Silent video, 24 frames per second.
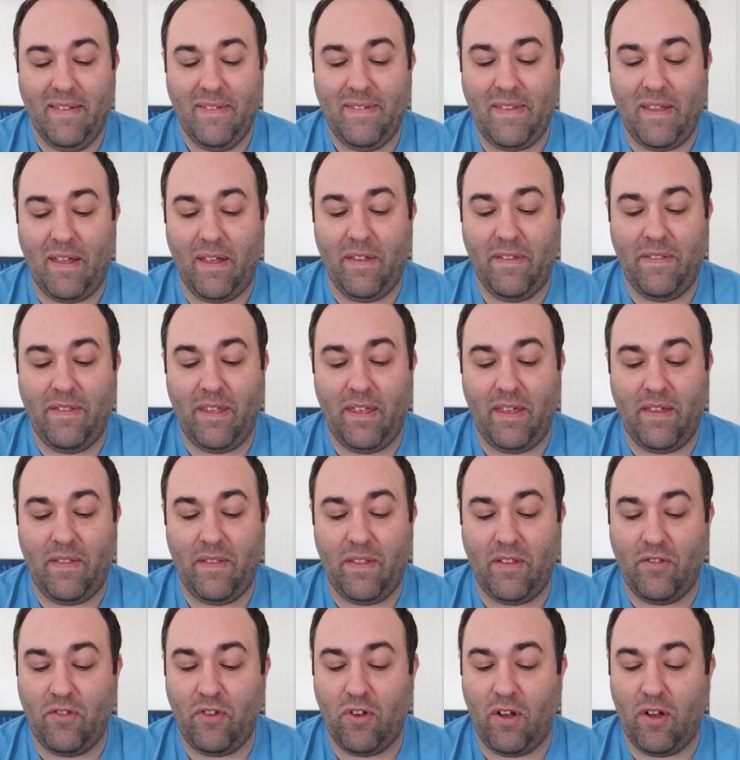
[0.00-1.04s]
so then
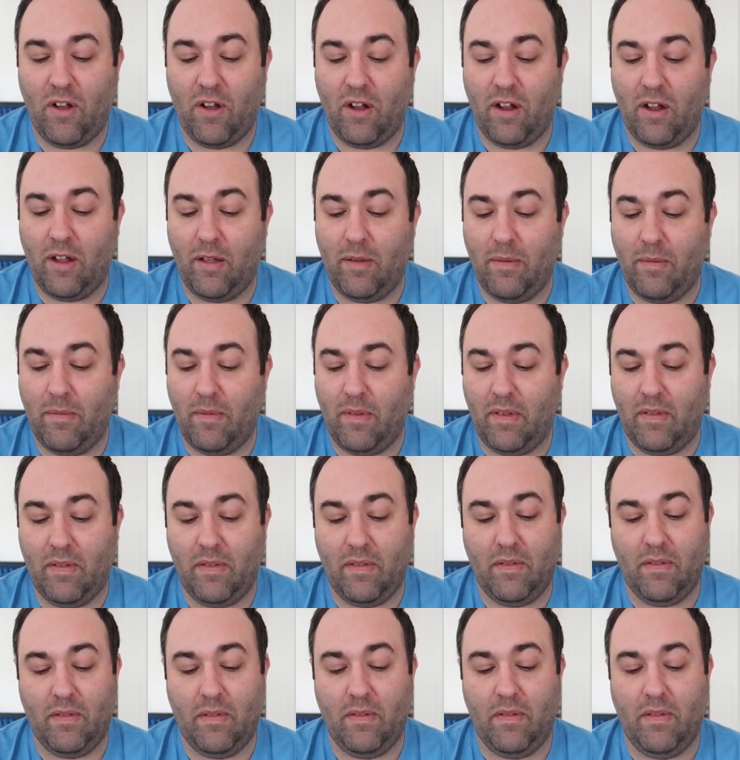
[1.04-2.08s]
the charm
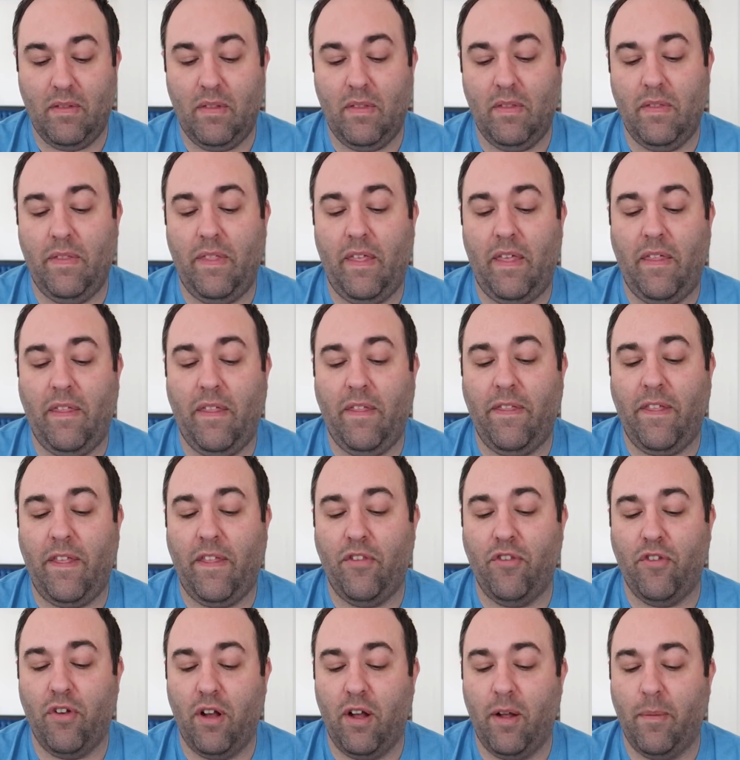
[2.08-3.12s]
them
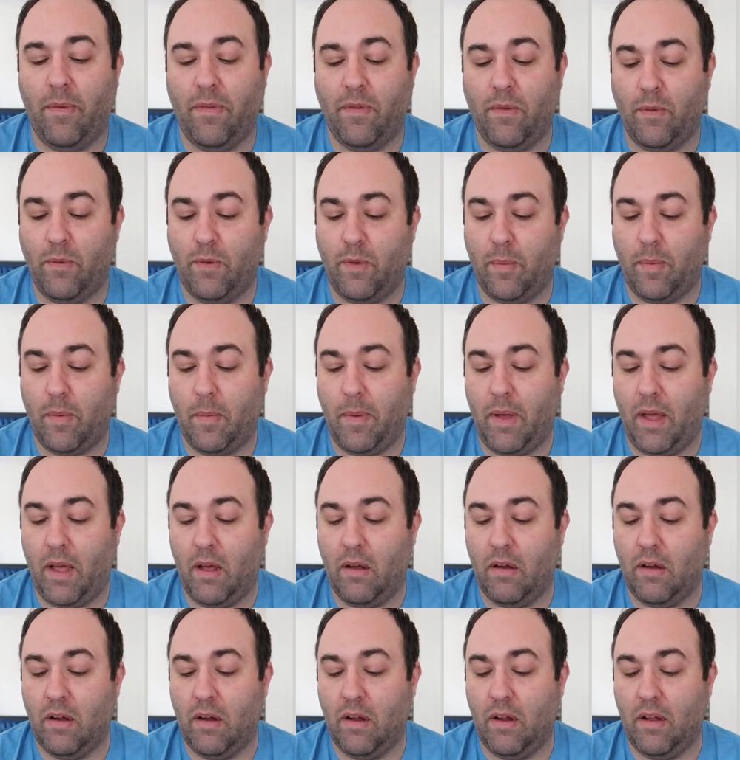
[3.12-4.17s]
advantage charm is her
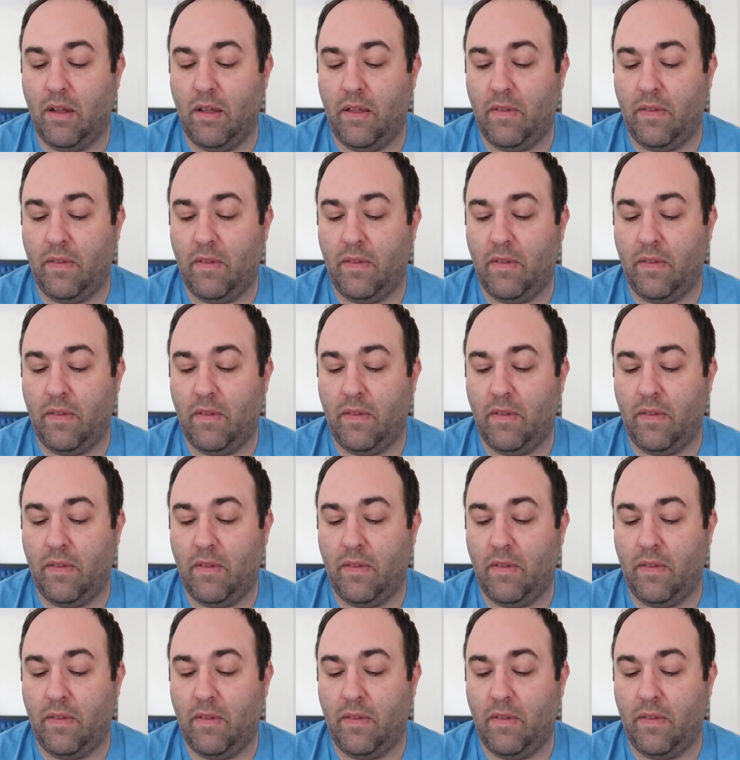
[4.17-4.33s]
superpower,